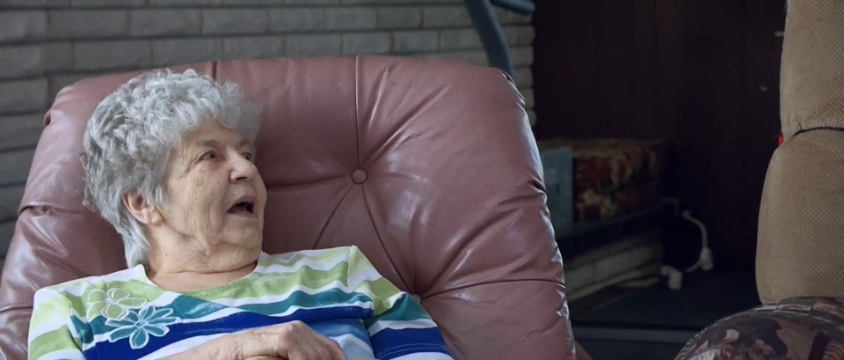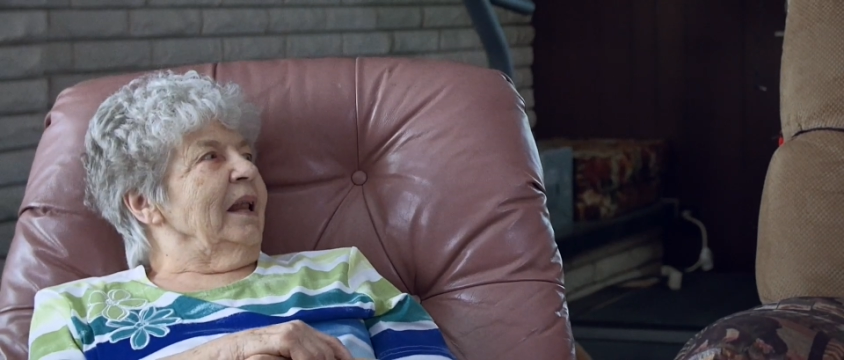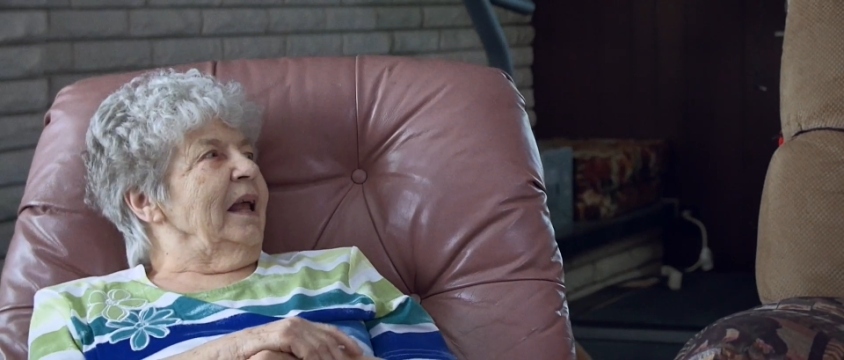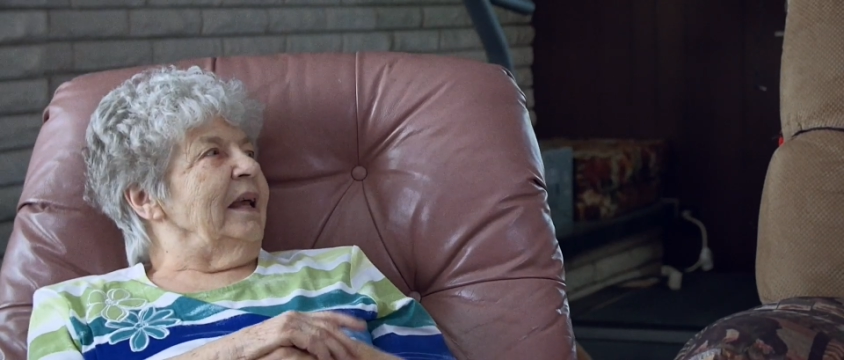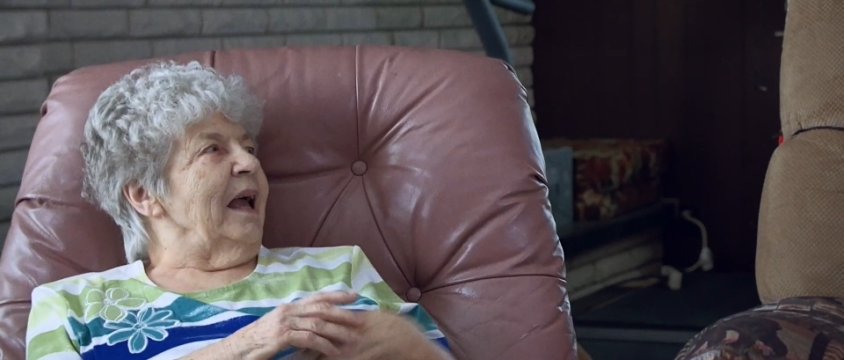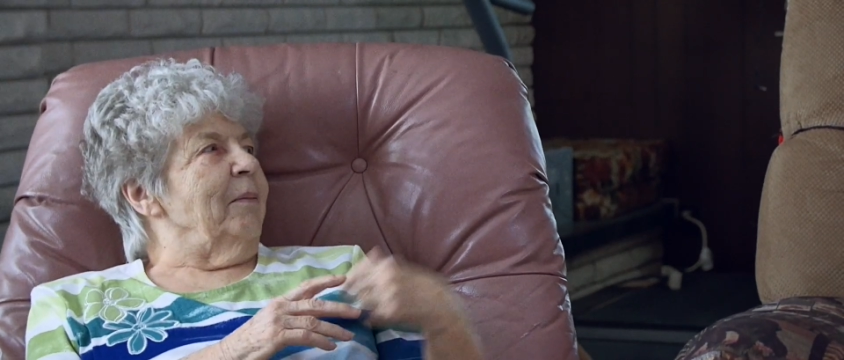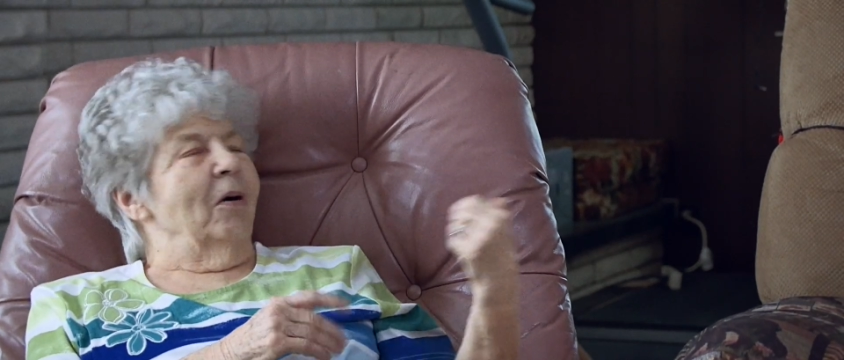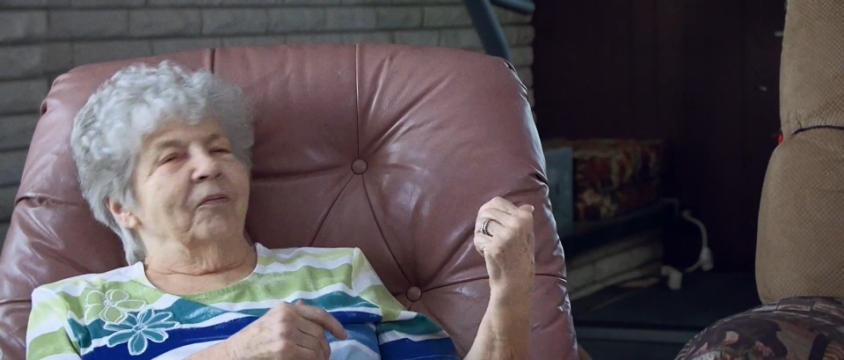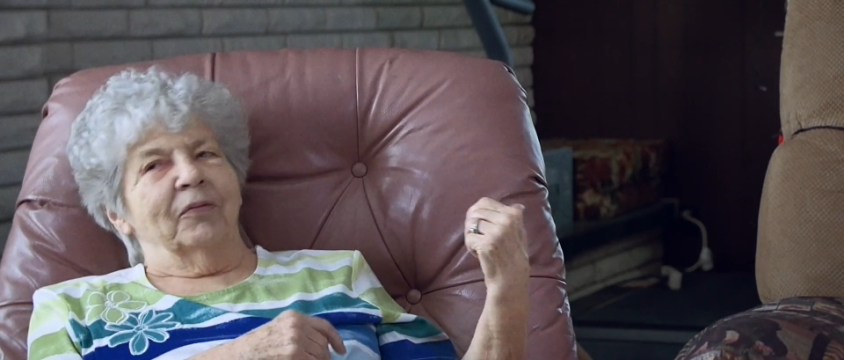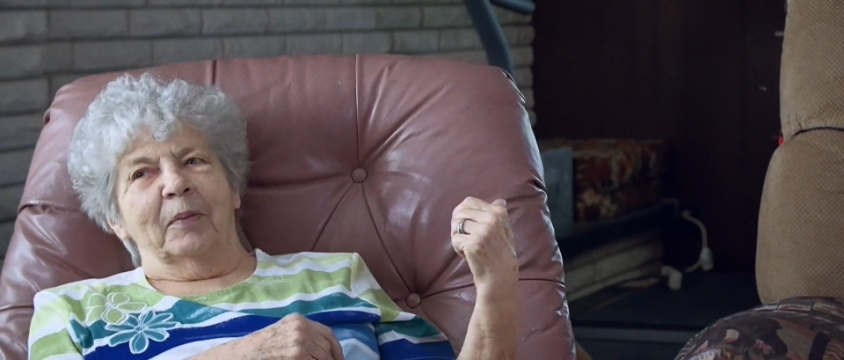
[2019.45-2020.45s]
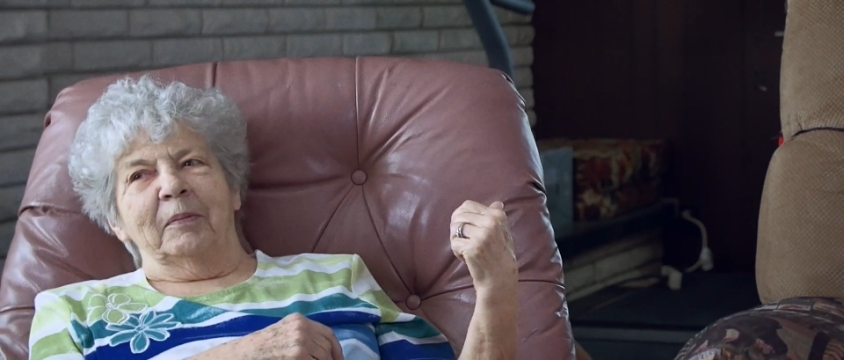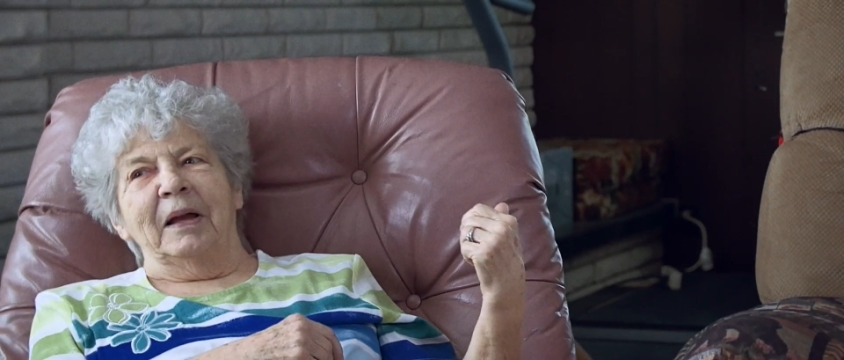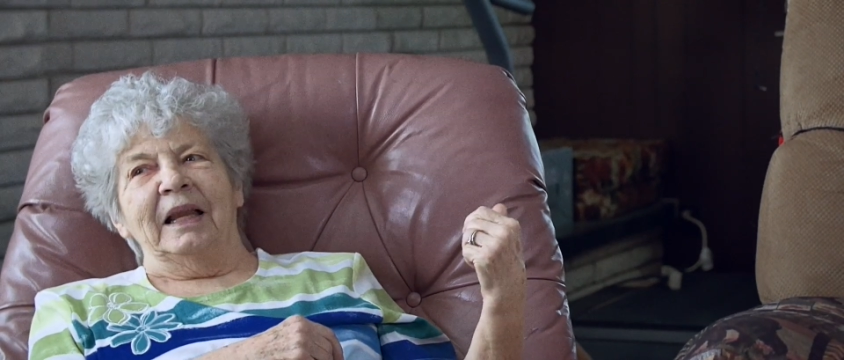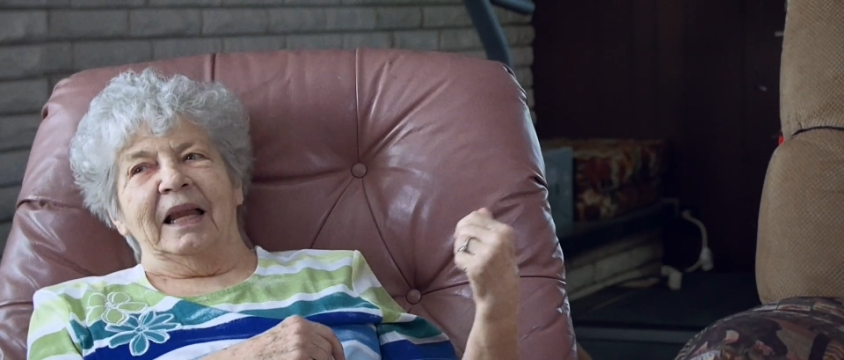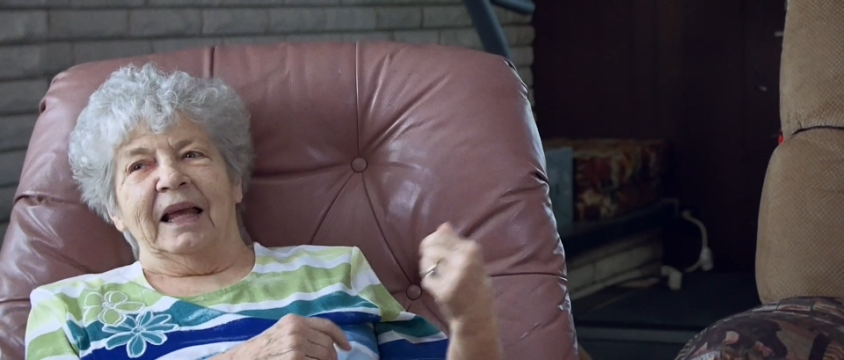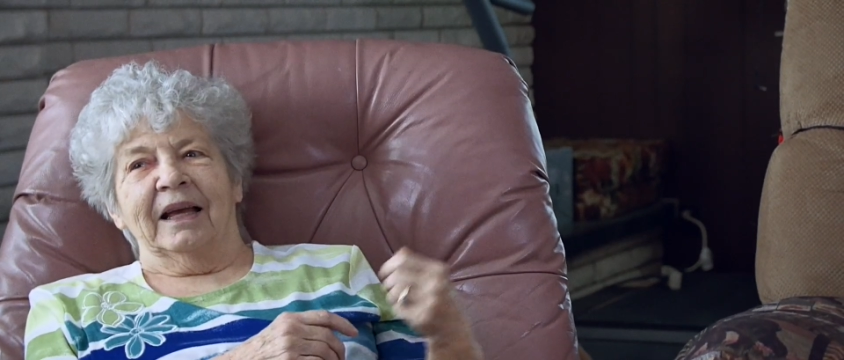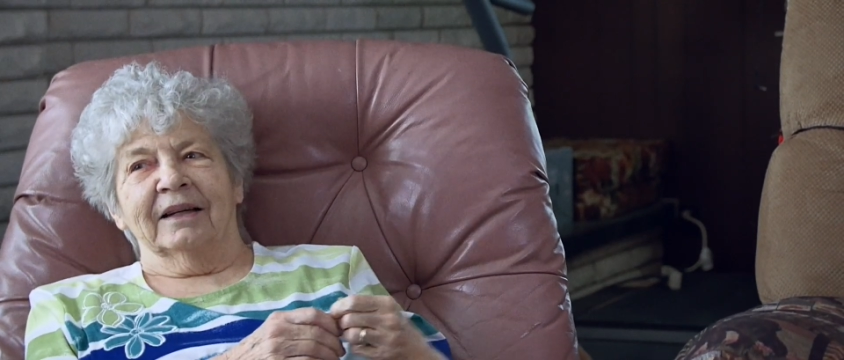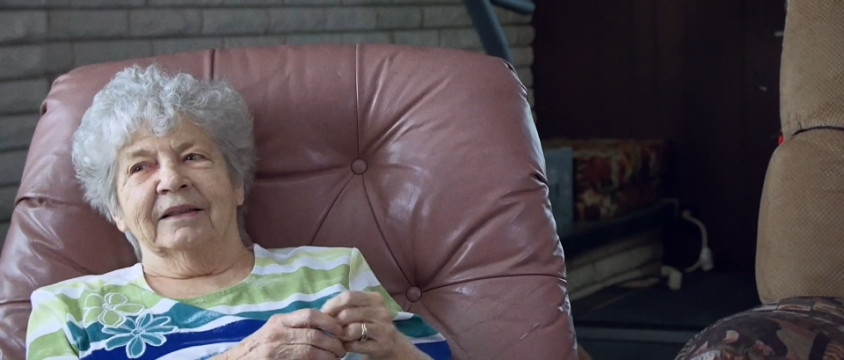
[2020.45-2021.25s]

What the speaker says: And he came home from a meeting,